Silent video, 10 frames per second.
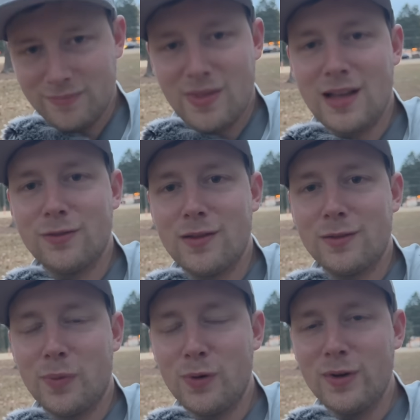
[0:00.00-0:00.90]
Thanks for the
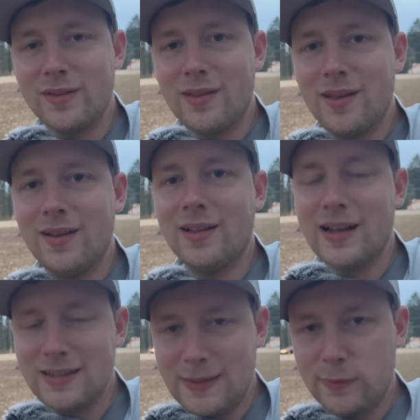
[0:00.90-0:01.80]
support. Like
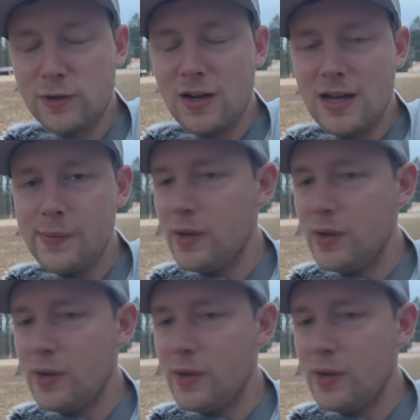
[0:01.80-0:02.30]
and subscribe.